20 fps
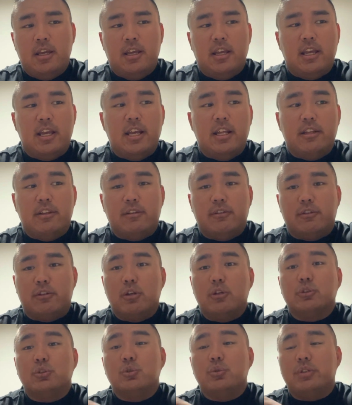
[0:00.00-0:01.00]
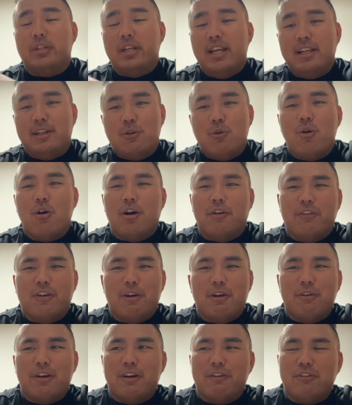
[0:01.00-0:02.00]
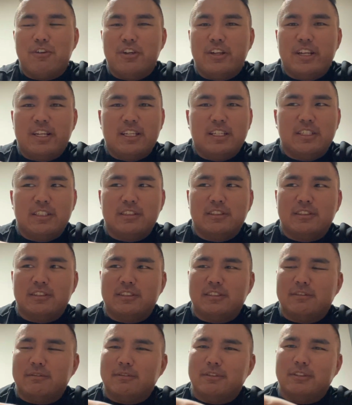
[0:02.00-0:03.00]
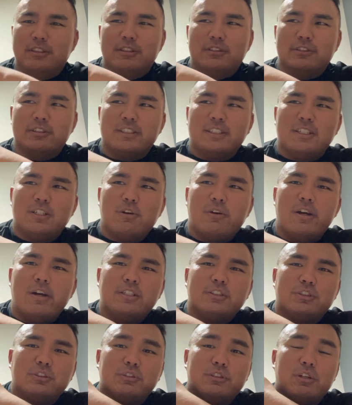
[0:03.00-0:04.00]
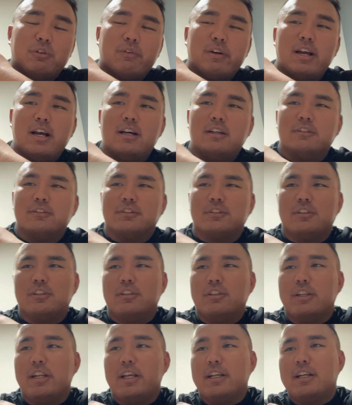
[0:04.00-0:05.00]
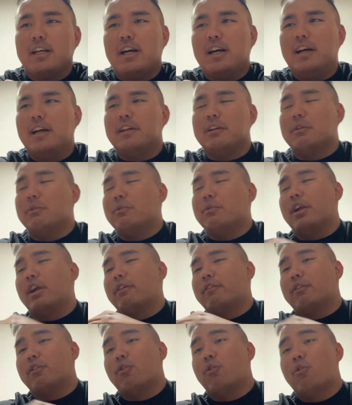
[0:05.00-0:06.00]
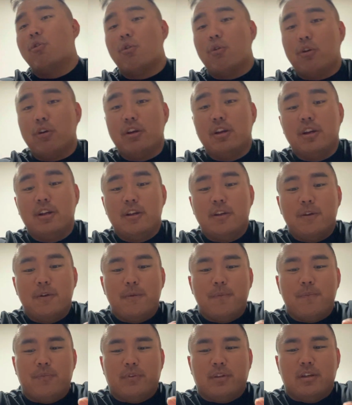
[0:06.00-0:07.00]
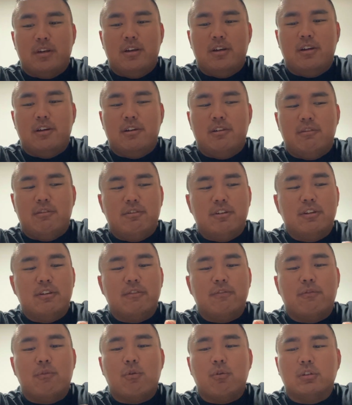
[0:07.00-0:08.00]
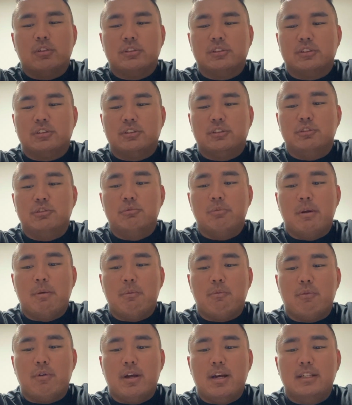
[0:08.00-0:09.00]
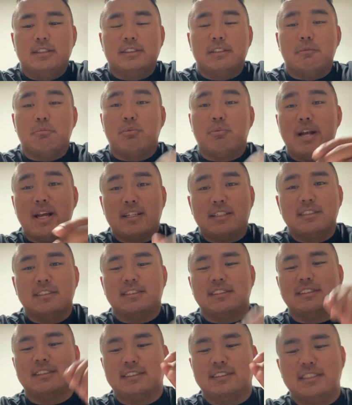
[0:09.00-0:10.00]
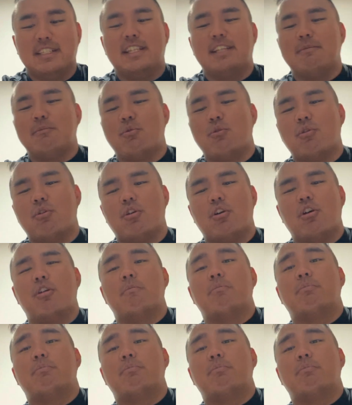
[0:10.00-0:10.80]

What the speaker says: And those who did qualify, whatever, they can, you know, they can go ahead and shoot their rounds on ACOG or whatever, or reinforce to memorize and practice and study more on